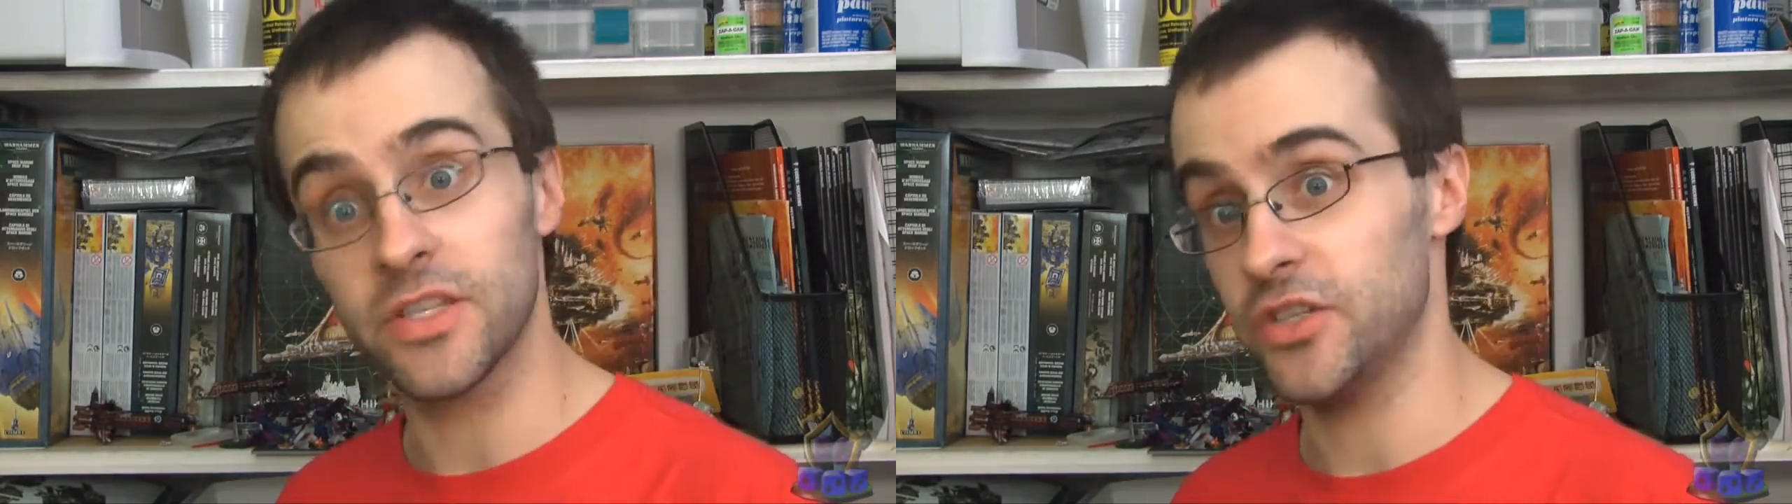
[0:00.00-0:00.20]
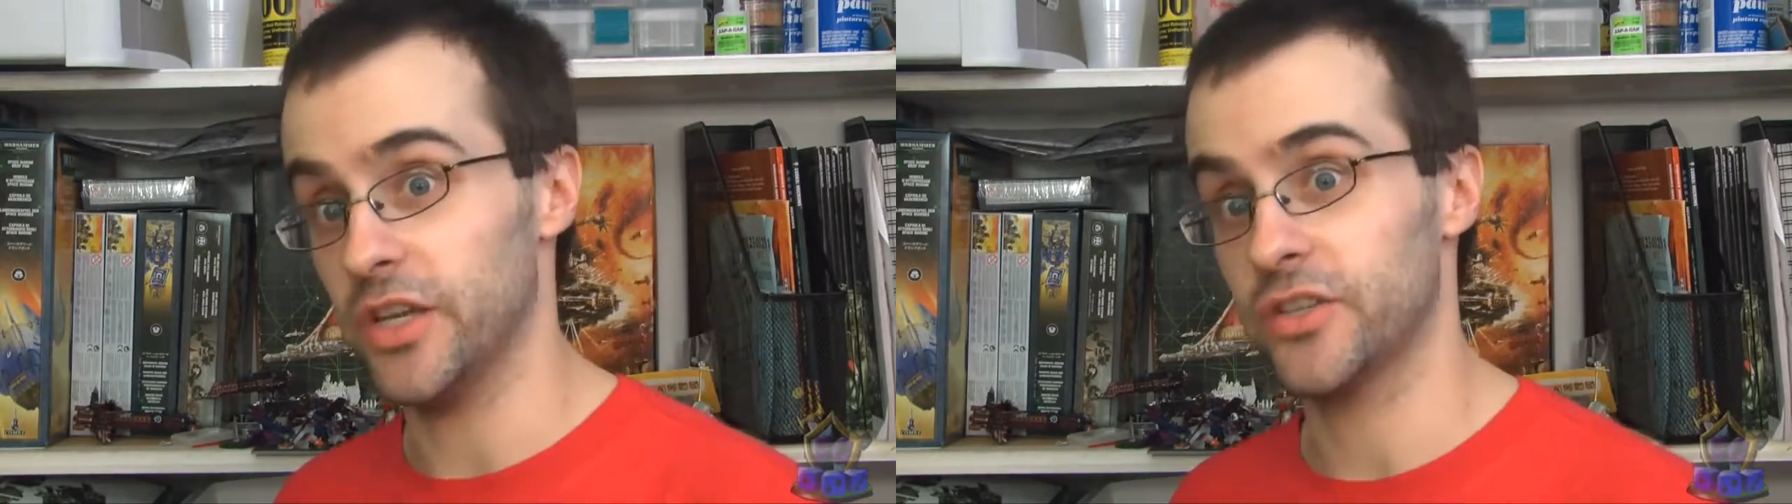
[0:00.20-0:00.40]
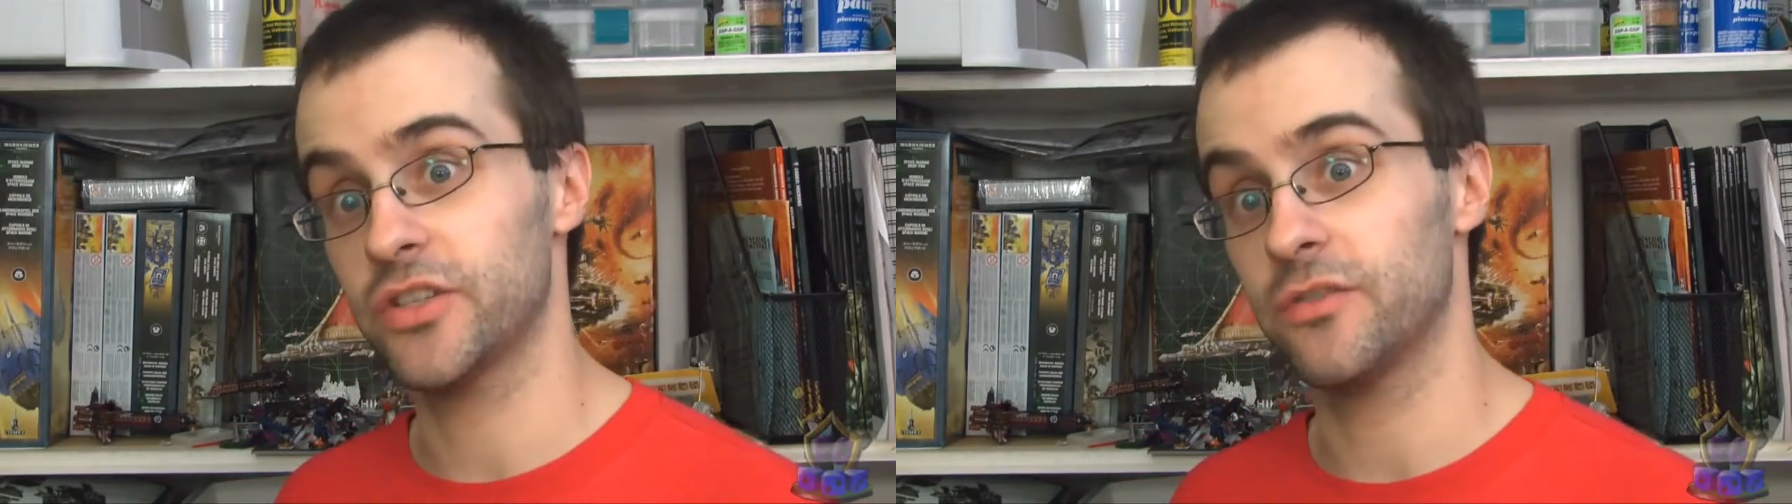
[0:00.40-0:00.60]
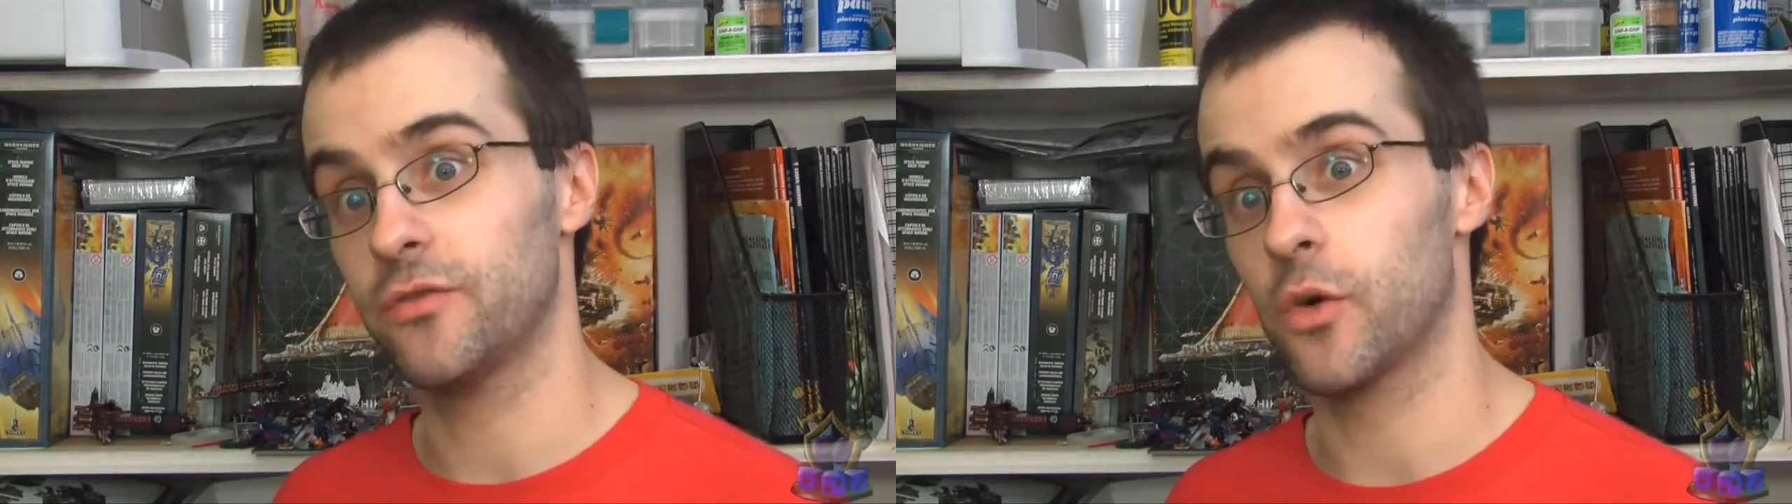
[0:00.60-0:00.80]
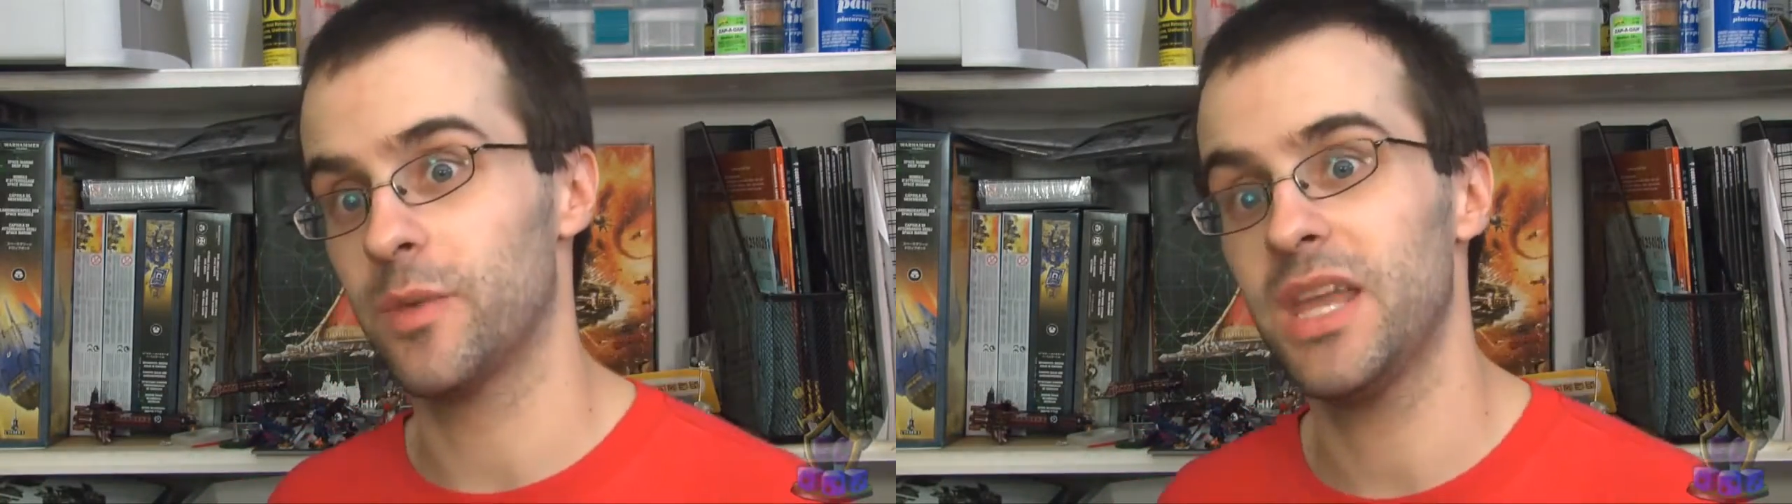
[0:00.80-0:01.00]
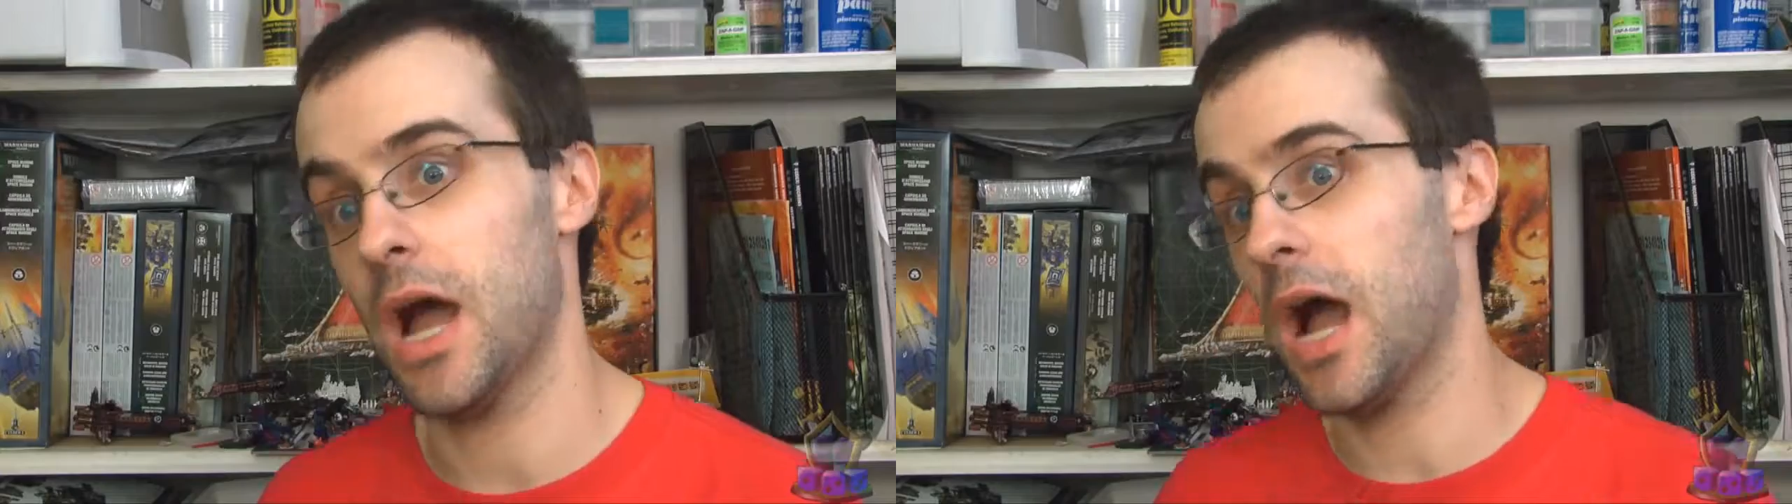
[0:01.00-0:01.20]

suggestion for me,